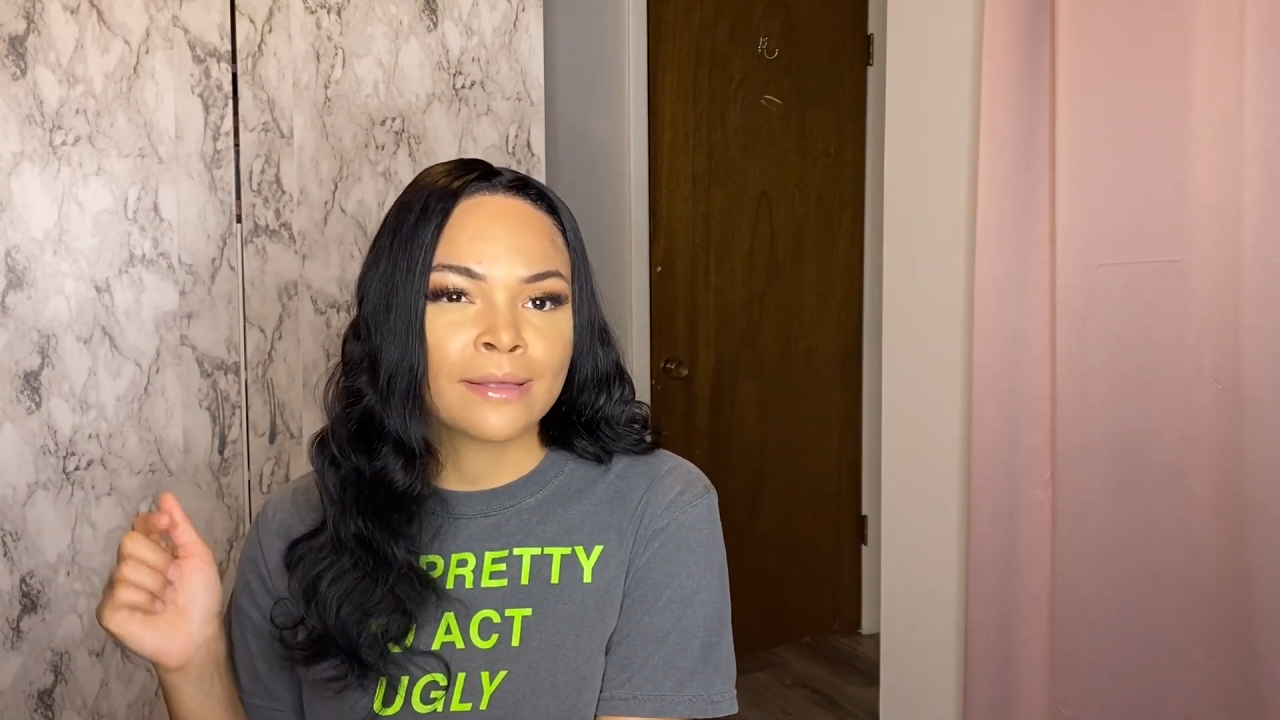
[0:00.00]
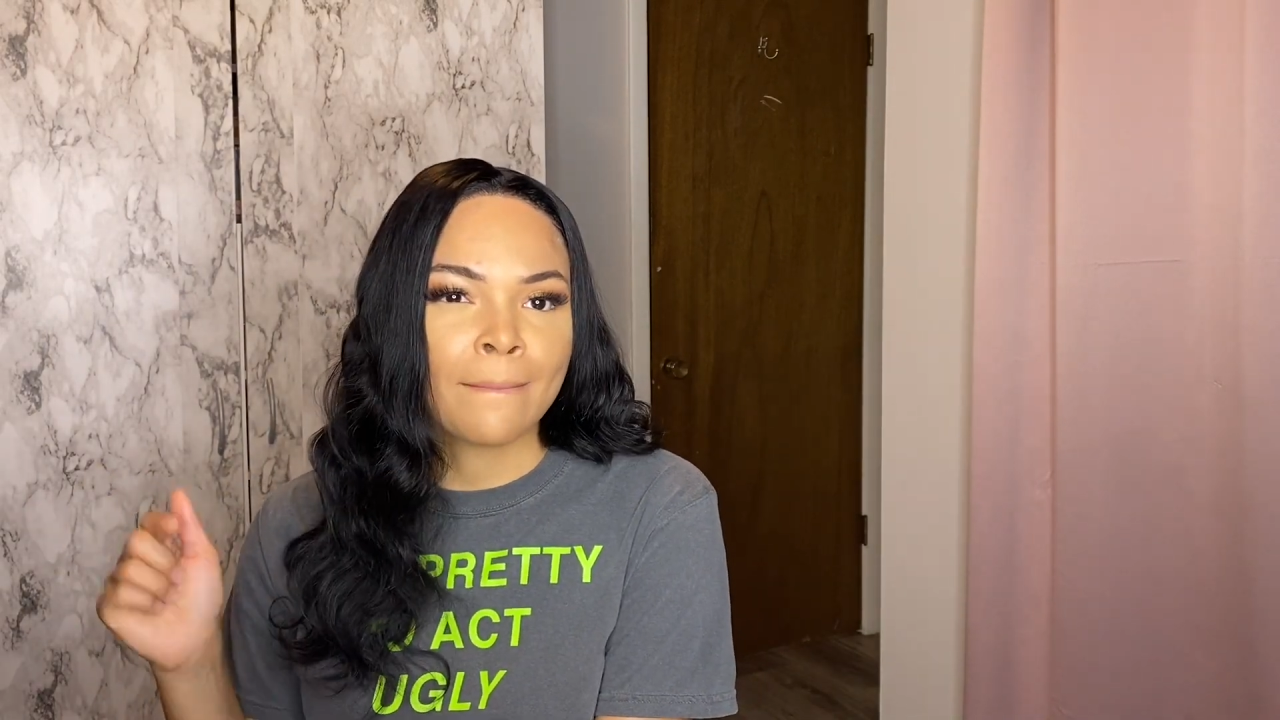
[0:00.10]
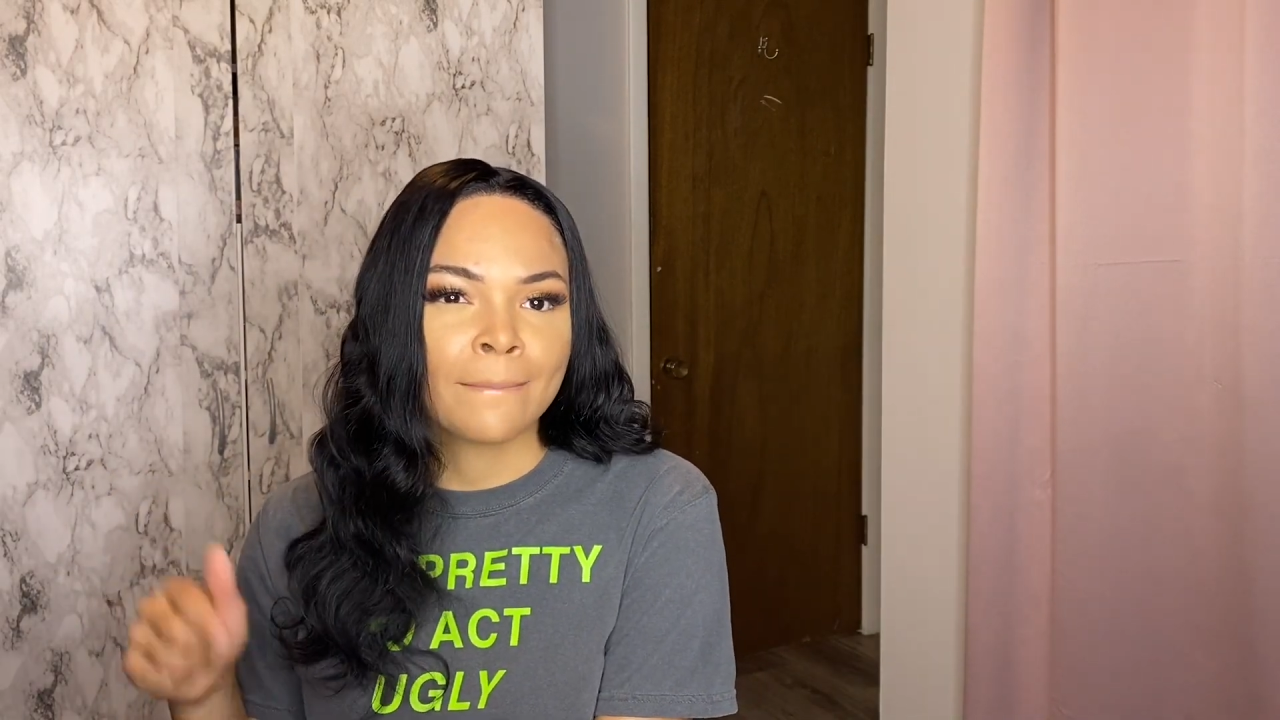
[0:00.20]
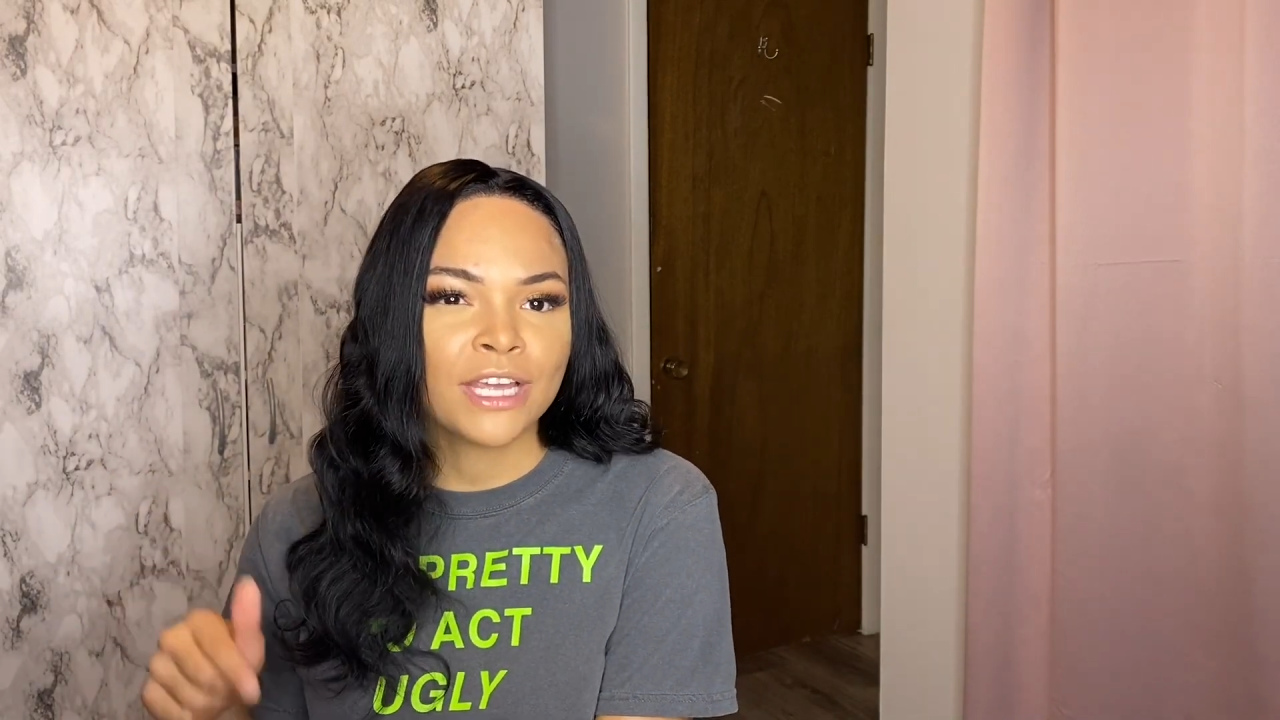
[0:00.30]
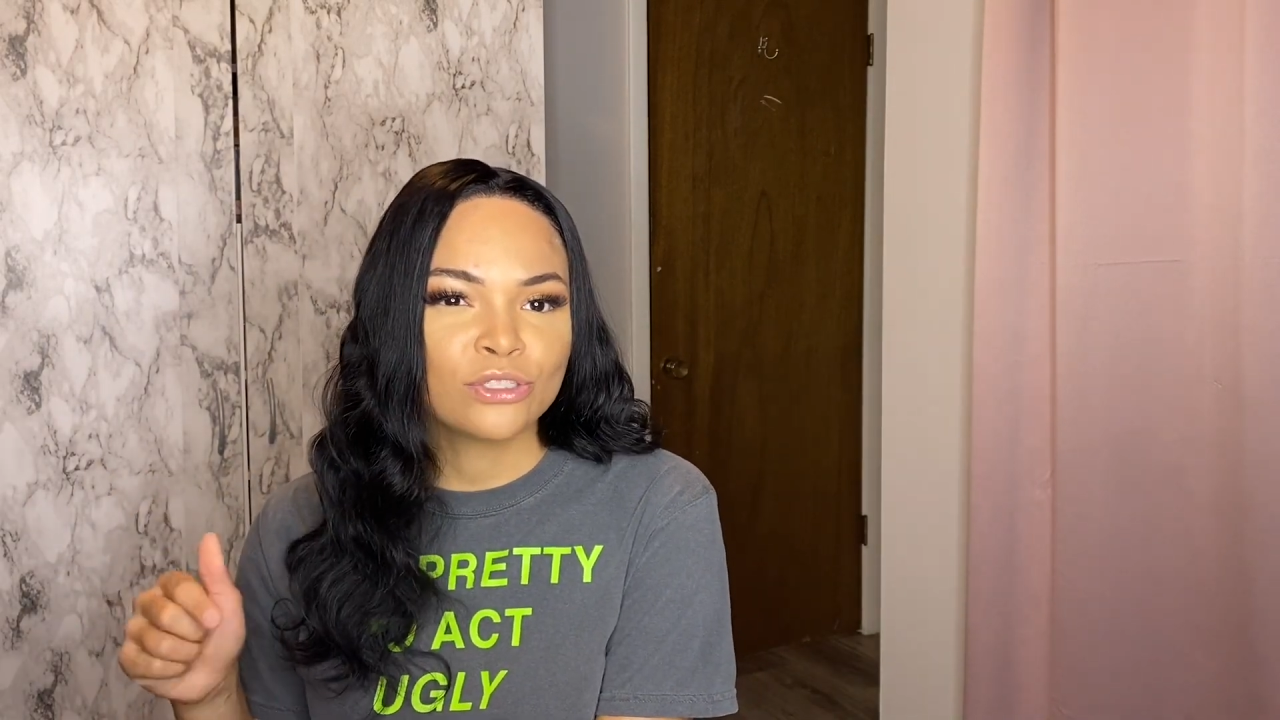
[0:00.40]

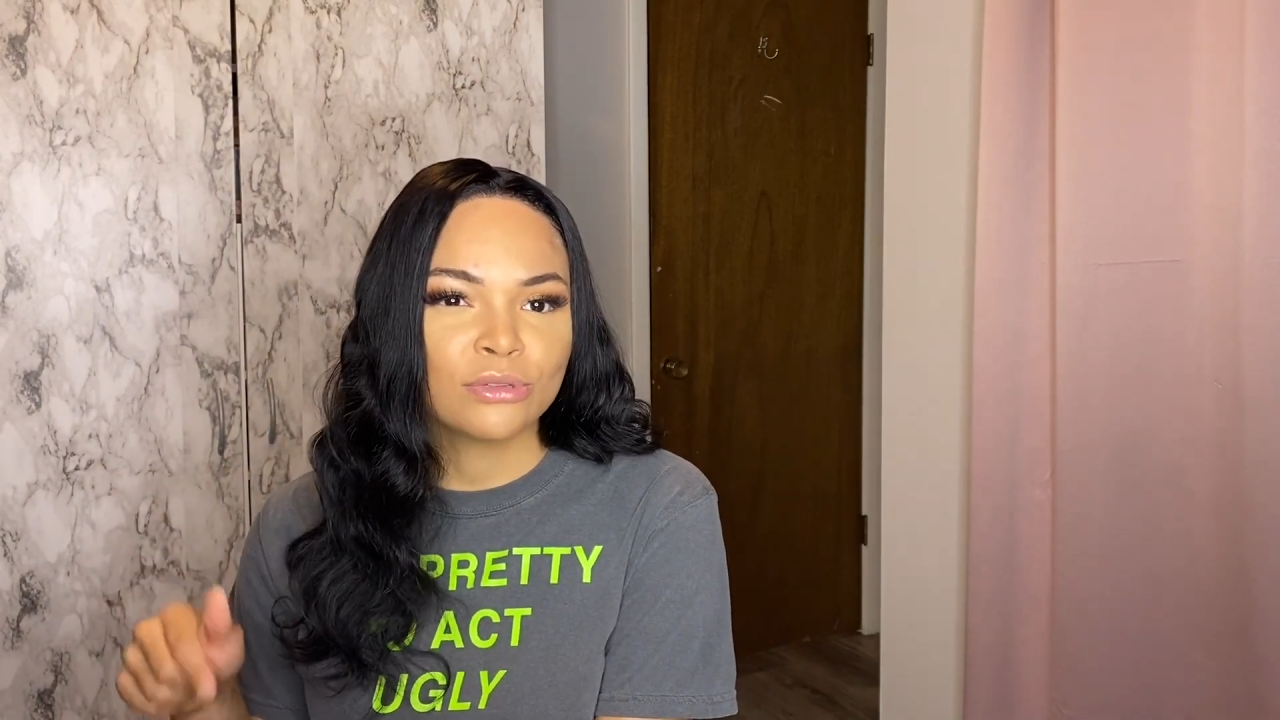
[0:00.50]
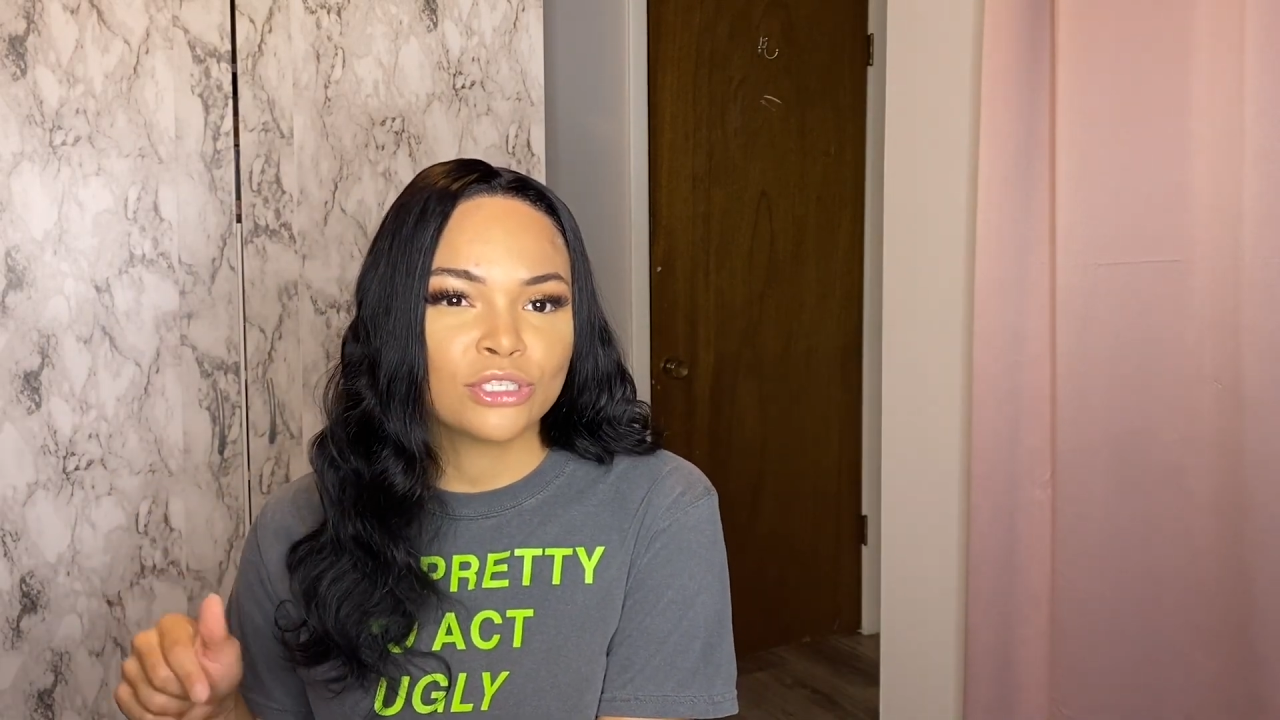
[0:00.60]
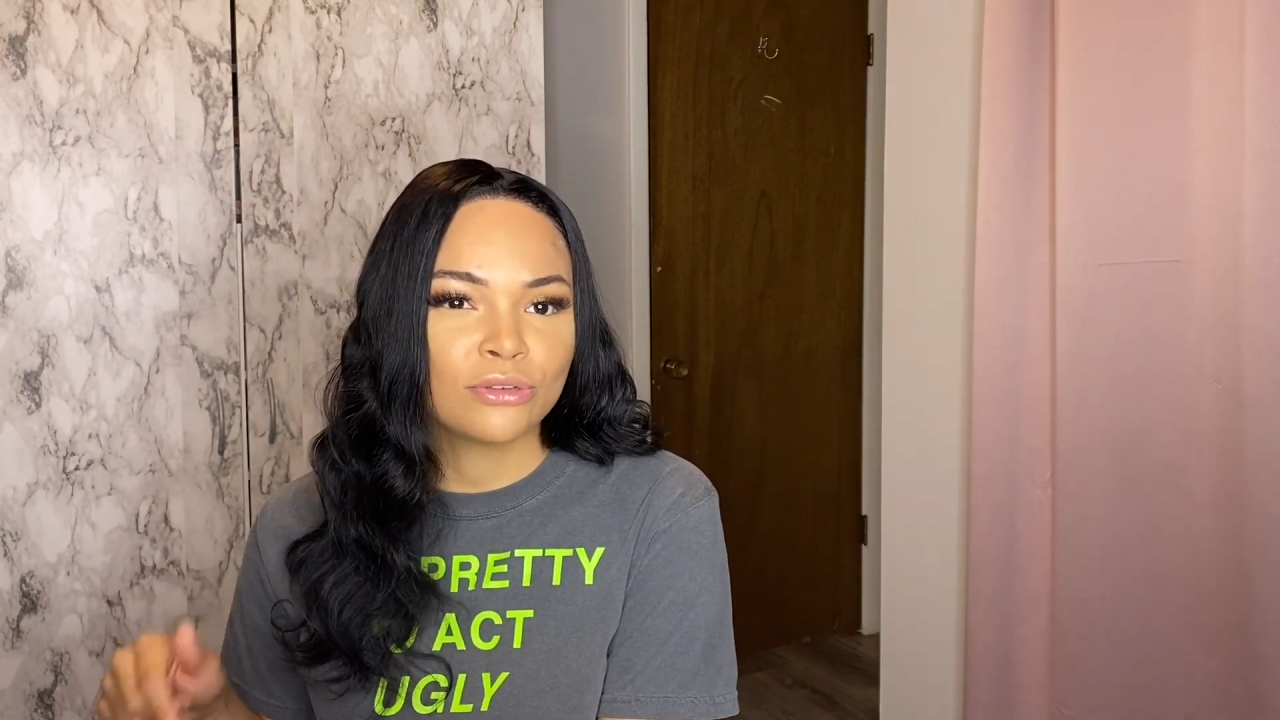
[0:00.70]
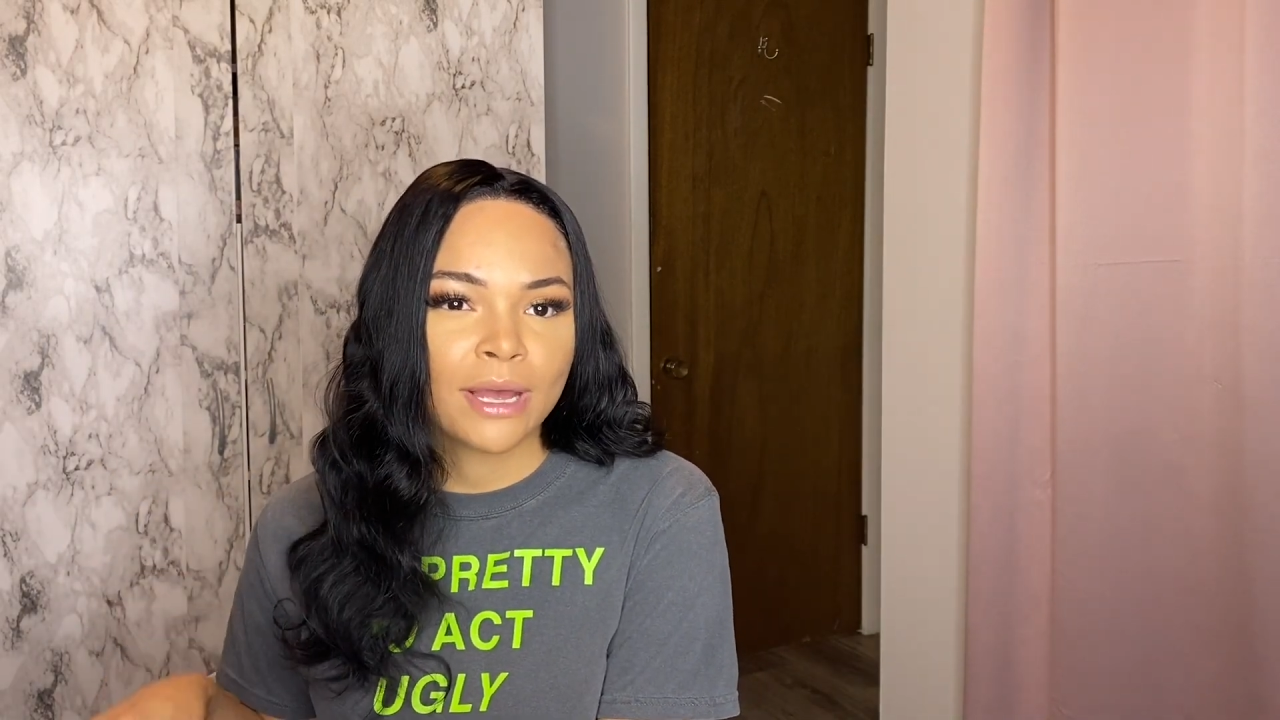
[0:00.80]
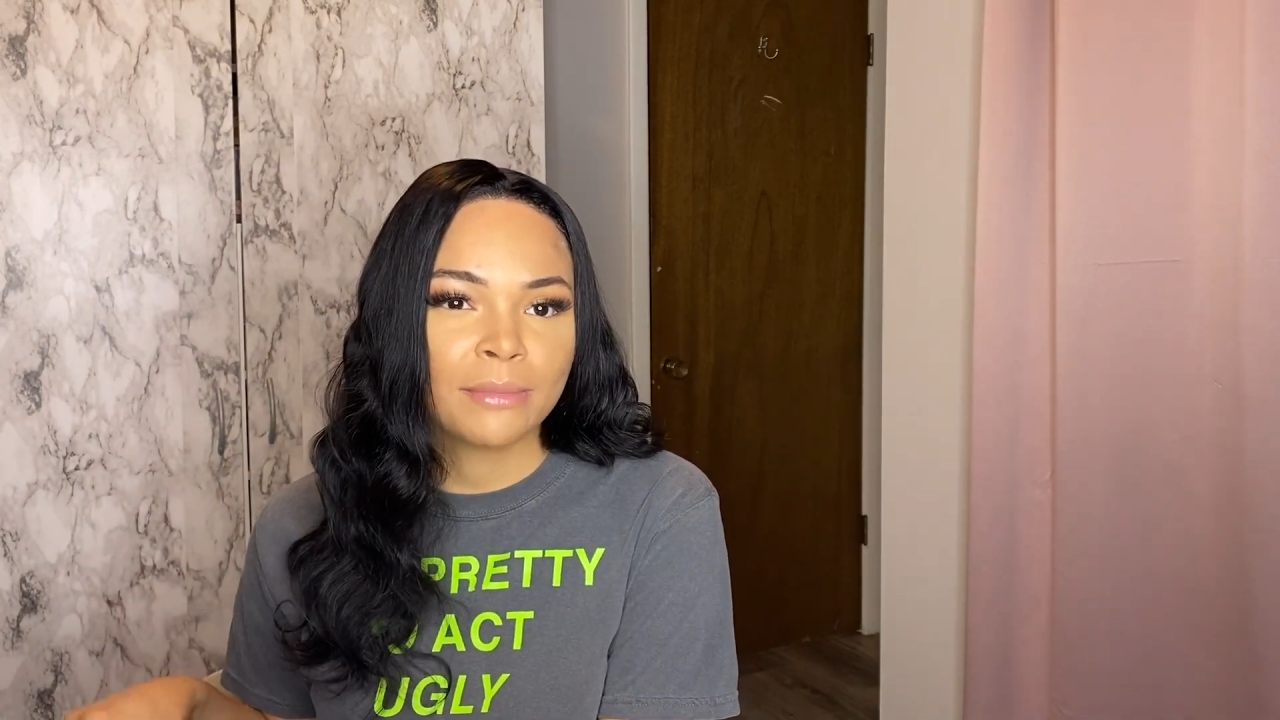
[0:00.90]
make sure that
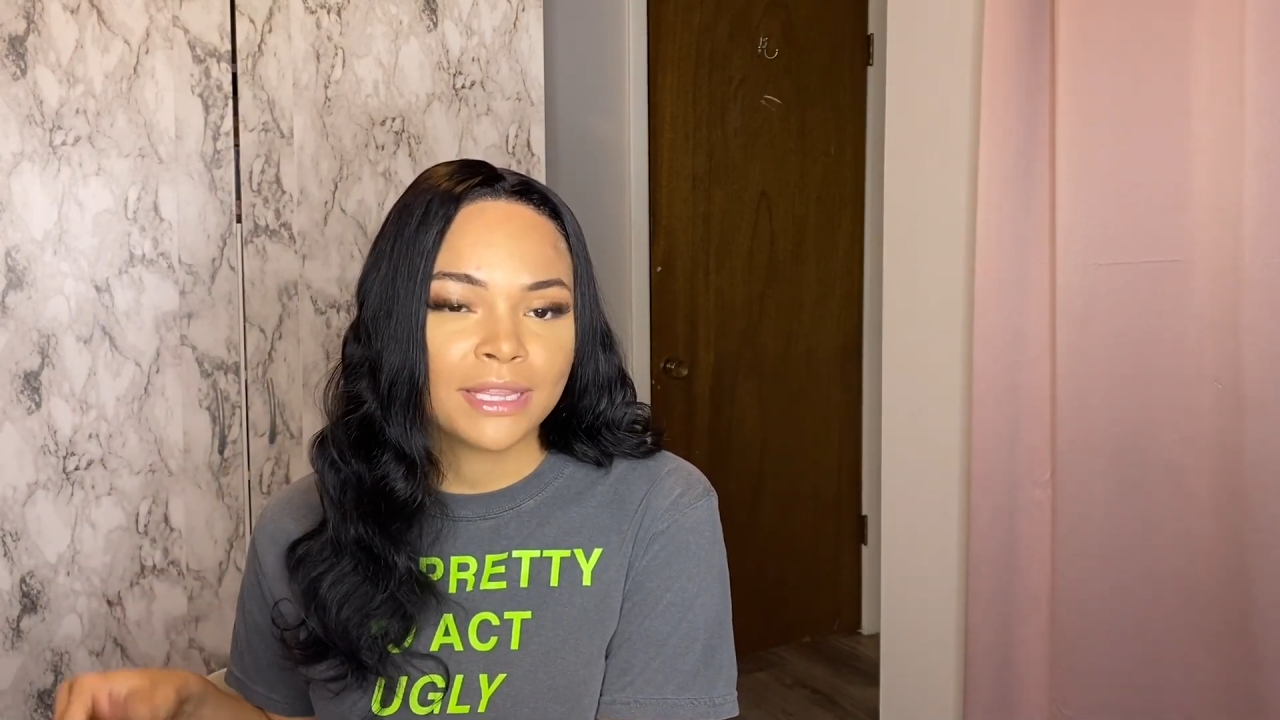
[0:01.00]
you comment